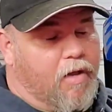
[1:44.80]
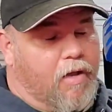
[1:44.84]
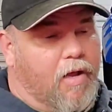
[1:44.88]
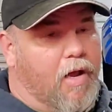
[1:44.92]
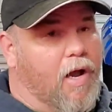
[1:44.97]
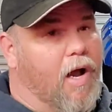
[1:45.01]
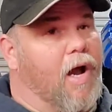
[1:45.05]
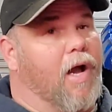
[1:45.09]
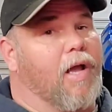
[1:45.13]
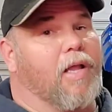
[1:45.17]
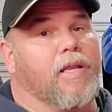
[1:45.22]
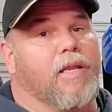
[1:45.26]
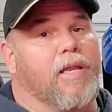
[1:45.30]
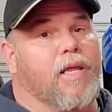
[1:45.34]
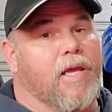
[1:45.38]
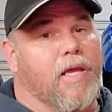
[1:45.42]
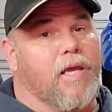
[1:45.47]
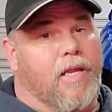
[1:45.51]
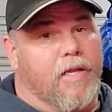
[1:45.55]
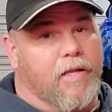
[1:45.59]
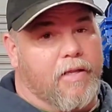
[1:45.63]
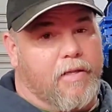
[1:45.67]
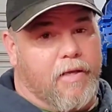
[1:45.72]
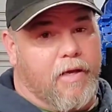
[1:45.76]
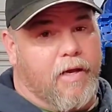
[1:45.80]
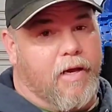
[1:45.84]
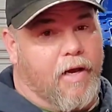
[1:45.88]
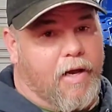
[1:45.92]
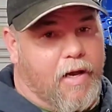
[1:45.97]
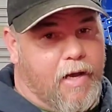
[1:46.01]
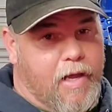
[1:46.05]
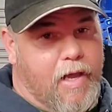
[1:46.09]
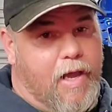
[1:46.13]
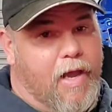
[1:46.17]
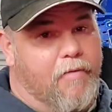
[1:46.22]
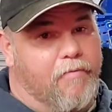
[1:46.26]
I need it.
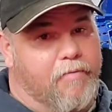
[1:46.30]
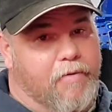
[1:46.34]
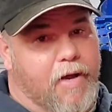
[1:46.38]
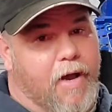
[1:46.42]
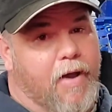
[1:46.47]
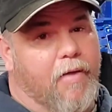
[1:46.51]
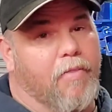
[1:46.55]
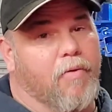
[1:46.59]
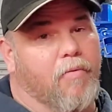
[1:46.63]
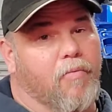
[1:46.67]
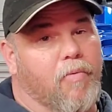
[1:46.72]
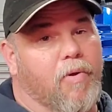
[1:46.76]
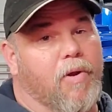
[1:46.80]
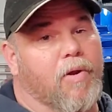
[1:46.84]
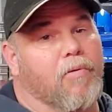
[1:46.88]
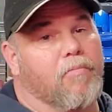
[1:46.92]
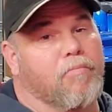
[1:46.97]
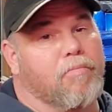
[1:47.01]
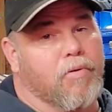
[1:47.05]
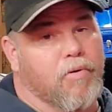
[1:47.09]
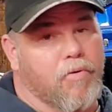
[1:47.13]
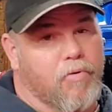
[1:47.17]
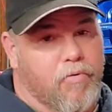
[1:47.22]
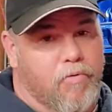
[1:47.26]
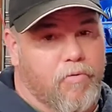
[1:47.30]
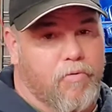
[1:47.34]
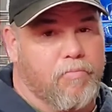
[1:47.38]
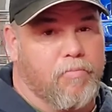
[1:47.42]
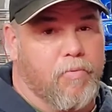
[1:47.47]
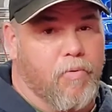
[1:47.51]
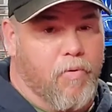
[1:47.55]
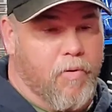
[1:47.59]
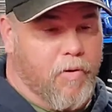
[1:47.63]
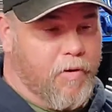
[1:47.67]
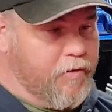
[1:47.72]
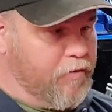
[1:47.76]
I have got the winter blues,
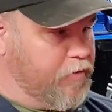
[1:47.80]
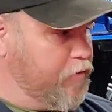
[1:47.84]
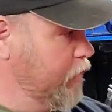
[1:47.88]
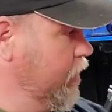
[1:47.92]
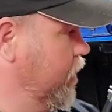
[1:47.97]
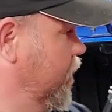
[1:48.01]
boys.